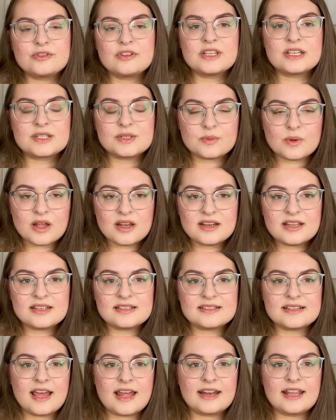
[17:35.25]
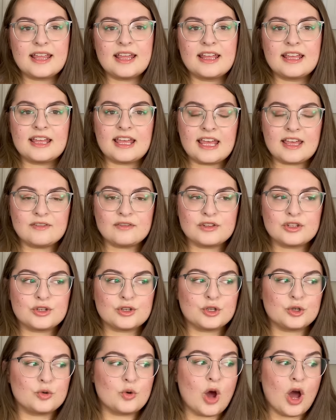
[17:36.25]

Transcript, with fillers: this one is that it gave you